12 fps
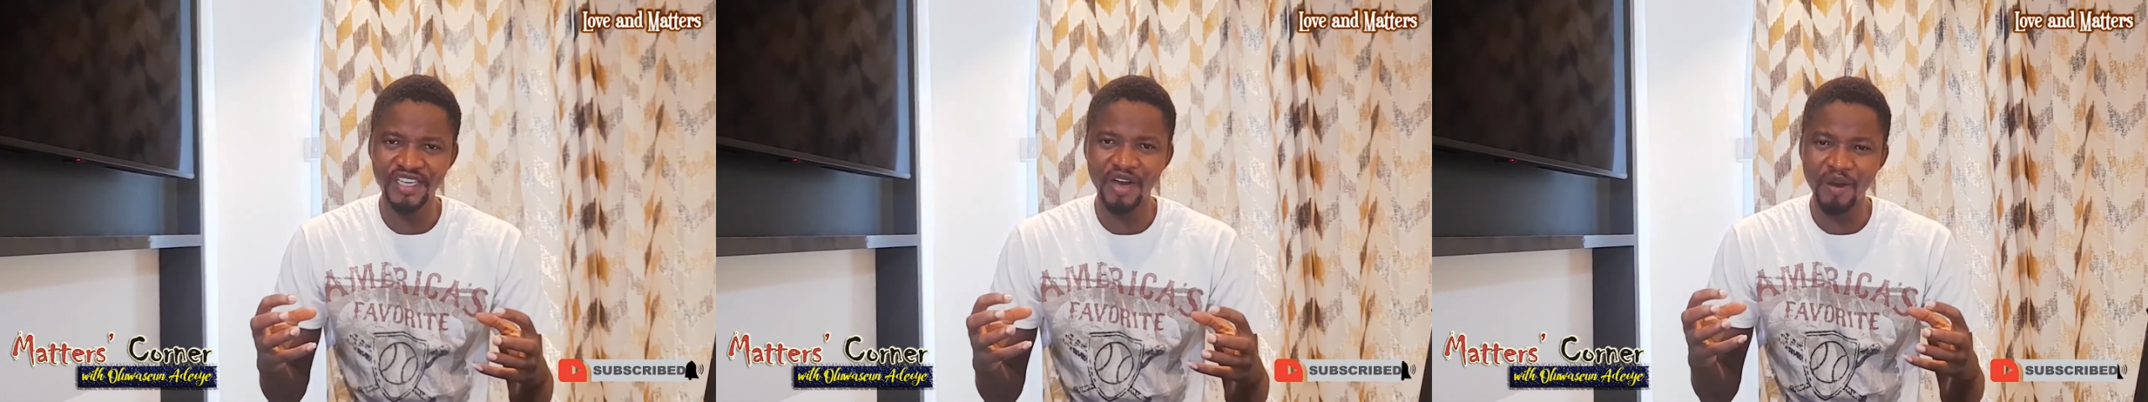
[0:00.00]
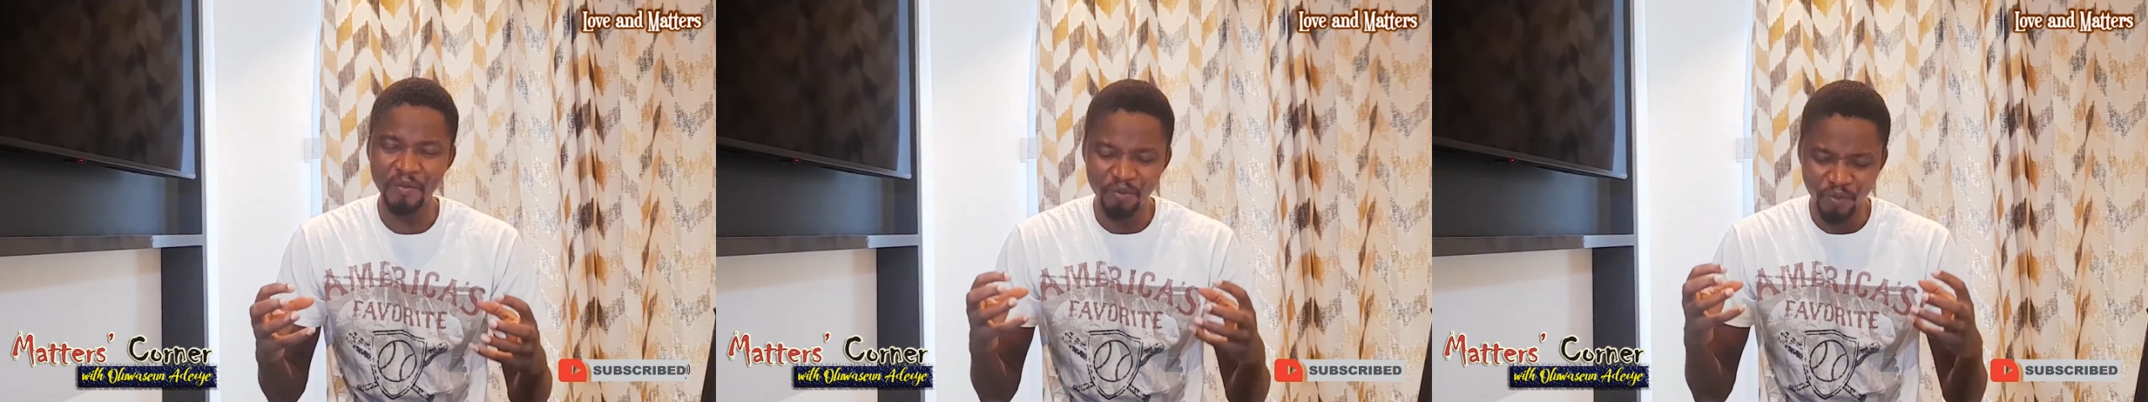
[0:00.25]

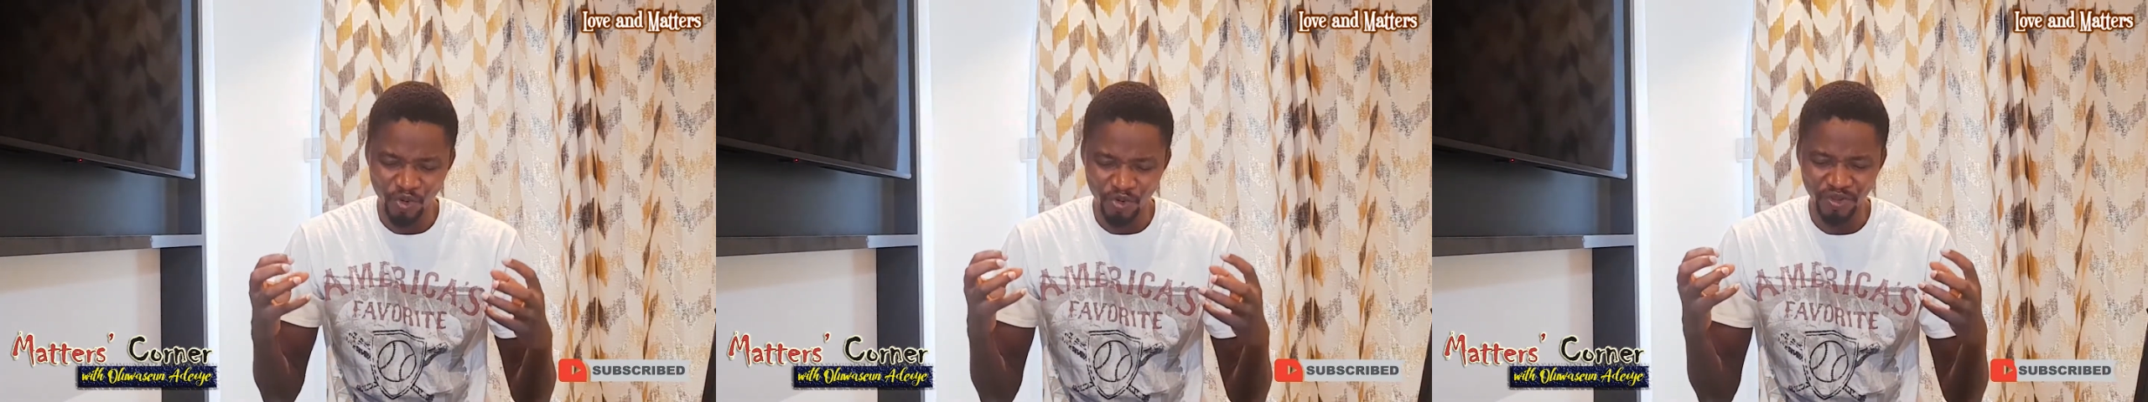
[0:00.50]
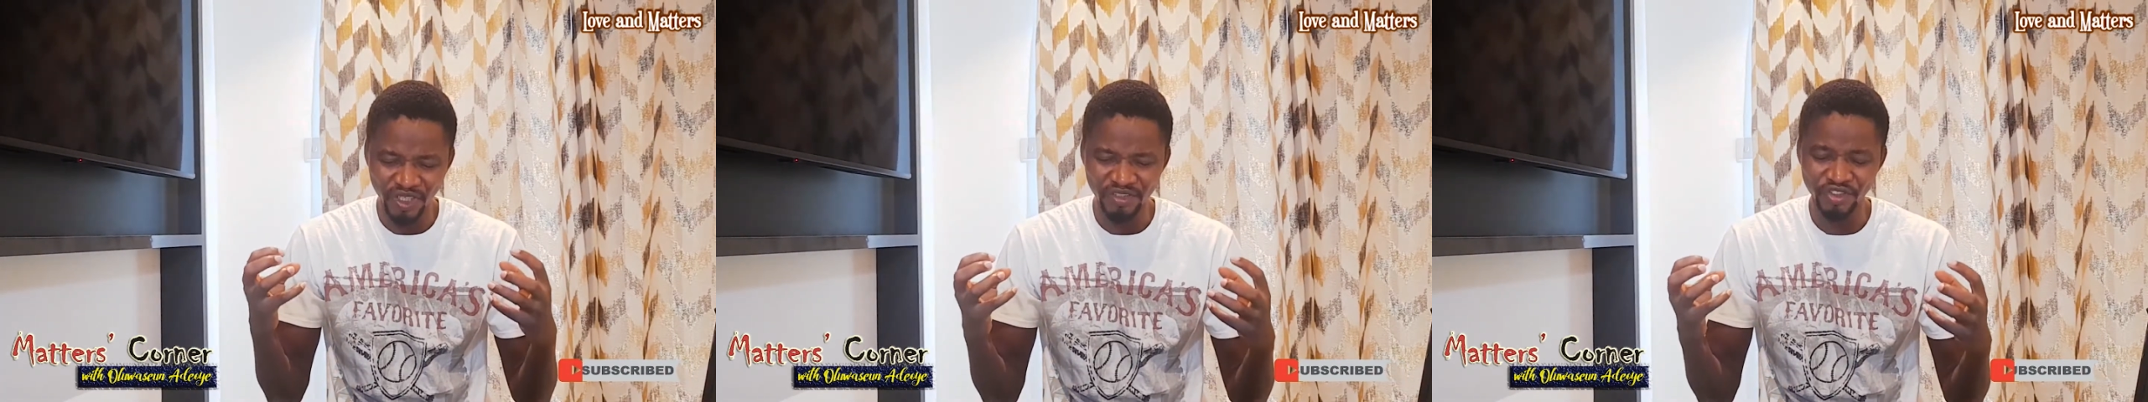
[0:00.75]
our
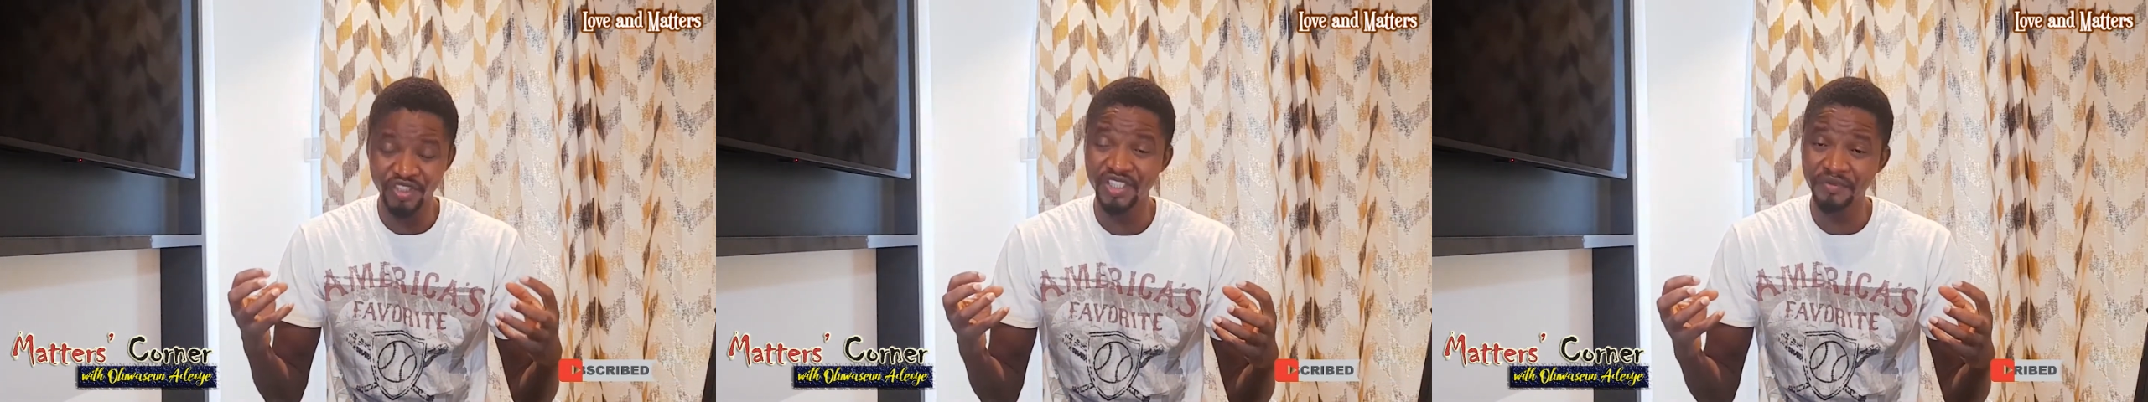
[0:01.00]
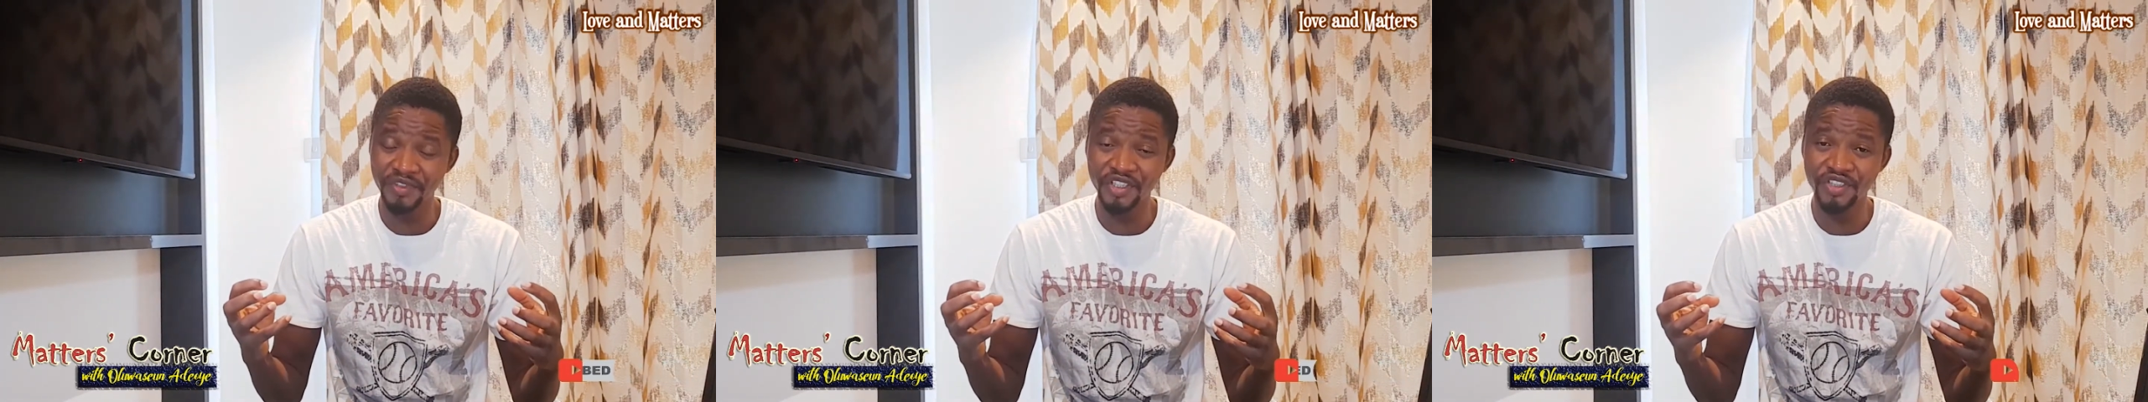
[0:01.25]
moral
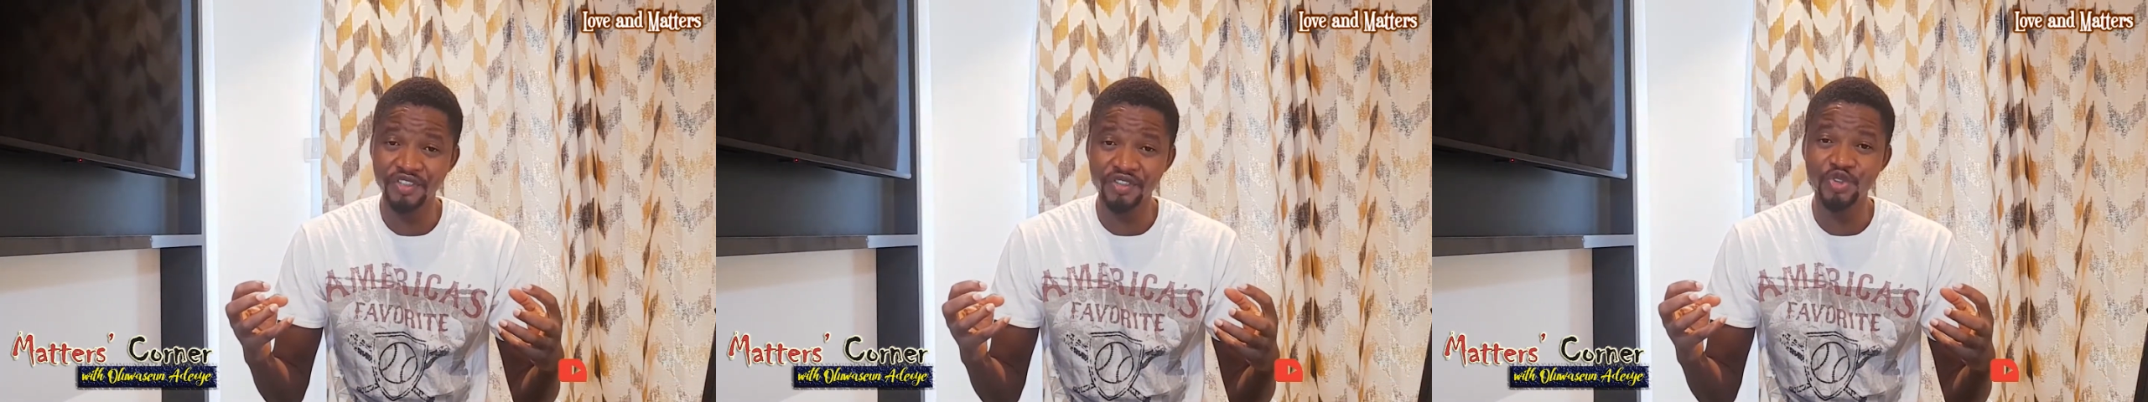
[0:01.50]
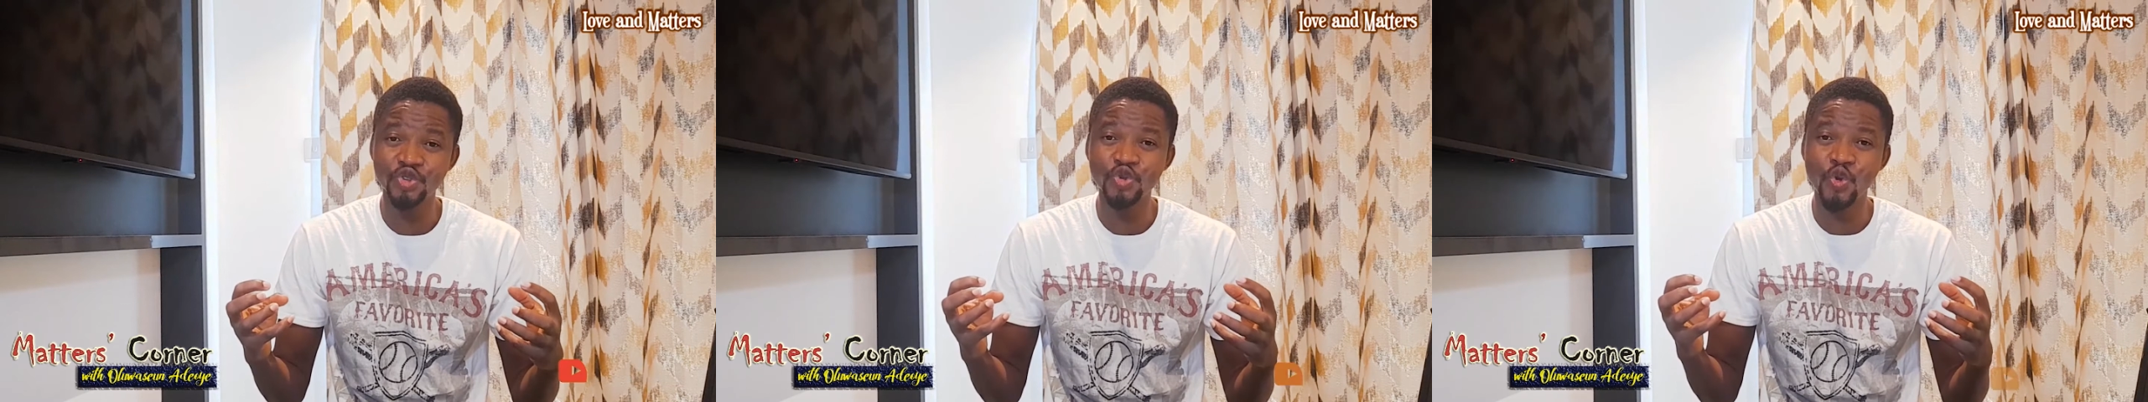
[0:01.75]
justification
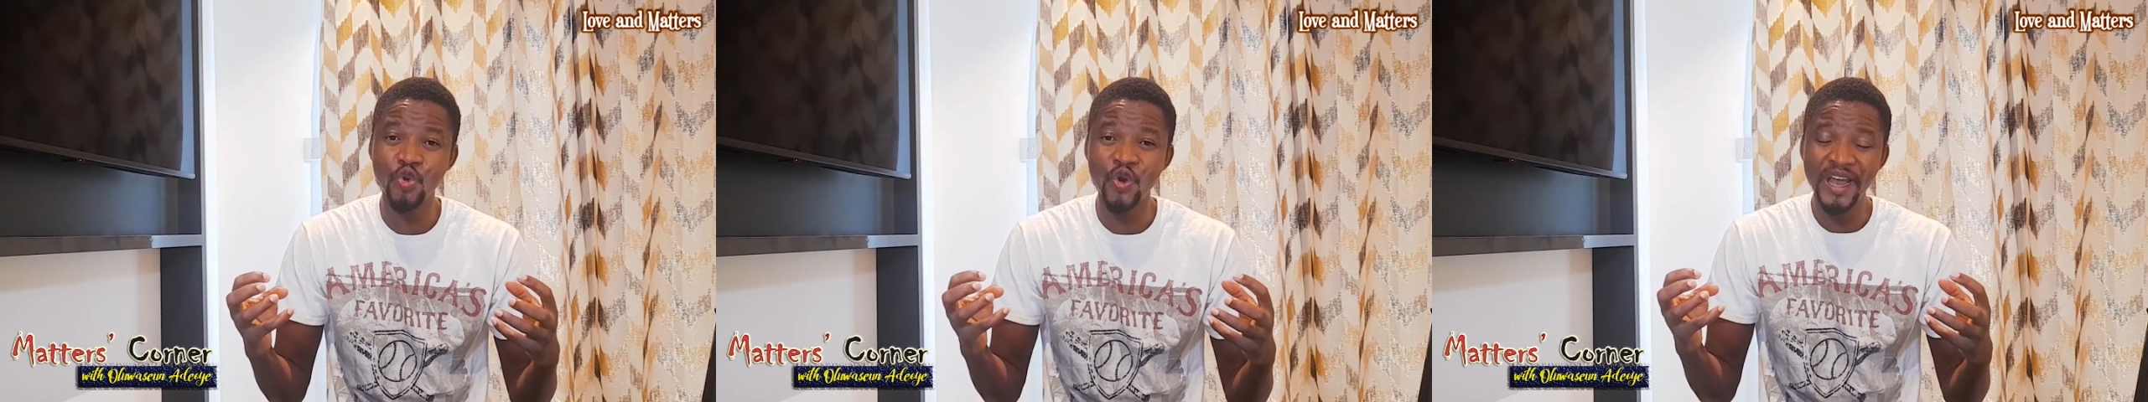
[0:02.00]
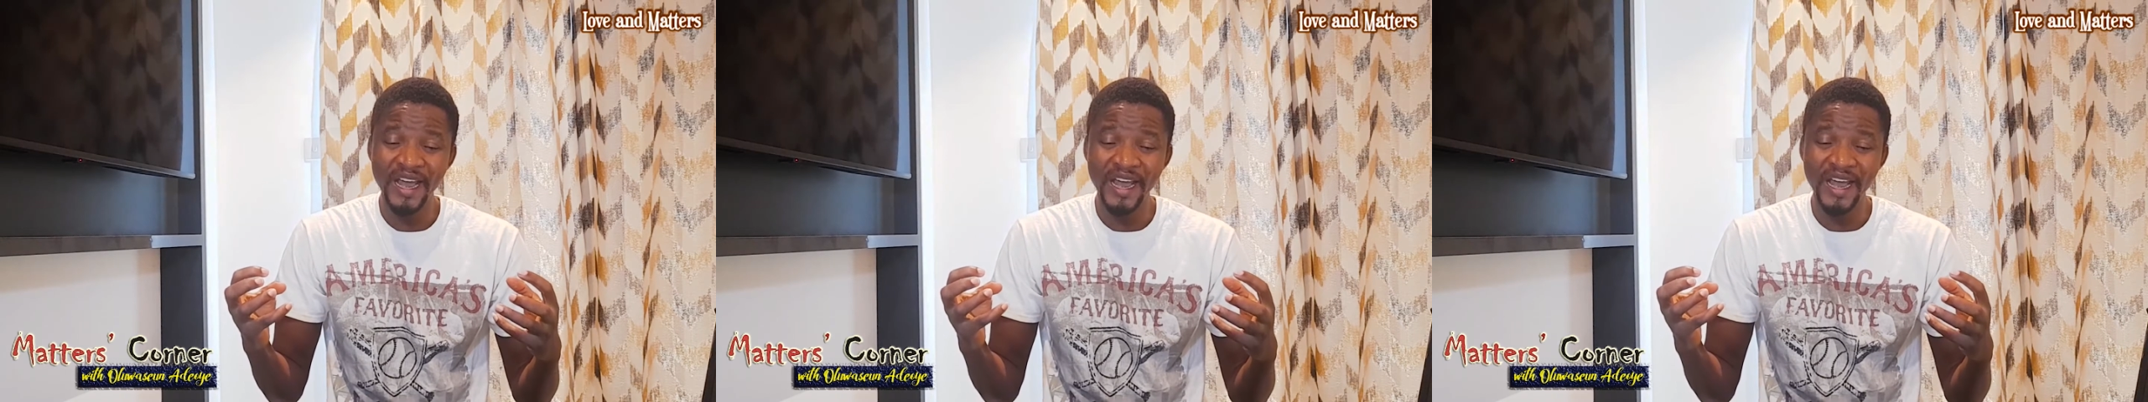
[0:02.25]
to